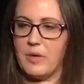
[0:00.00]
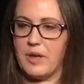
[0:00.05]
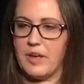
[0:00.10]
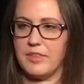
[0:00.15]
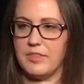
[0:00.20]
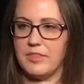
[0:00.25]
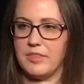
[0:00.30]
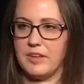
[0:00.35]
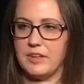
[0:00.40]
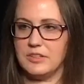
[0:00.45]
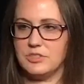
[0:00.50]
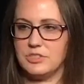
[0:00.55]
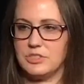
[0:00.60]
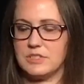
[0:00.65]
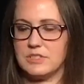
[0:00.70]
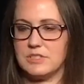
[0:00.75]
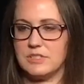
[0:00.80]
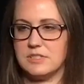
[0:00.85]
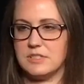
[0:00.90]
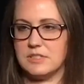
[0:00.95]
I think
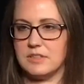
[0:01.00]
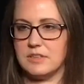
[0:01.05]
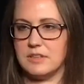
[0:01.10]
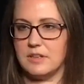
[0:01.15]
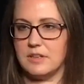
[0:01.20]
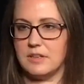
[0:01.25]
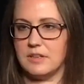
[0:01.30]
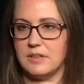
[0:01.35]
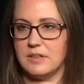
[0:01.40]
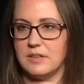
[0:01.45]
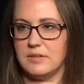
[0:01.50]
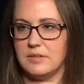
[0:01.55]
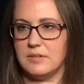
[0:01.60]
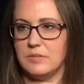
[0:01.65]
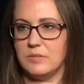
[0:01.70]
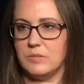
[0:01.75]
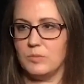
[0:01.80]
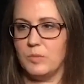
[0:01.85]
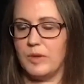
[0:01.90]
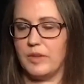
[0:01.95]
just
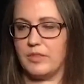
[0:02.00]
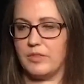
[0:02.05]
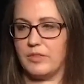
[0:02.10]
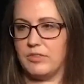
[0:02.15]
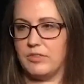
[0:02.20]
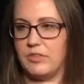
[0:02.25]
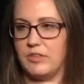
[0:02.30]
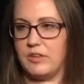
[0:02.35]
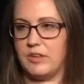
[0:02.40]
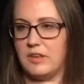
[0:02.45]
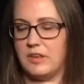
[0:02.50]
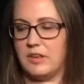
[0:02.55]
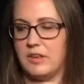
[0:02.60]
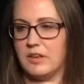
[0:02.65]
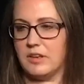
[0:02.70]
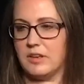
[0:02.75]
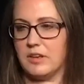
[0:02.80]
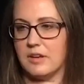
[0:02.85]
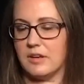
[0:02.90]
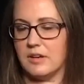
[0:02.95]
with the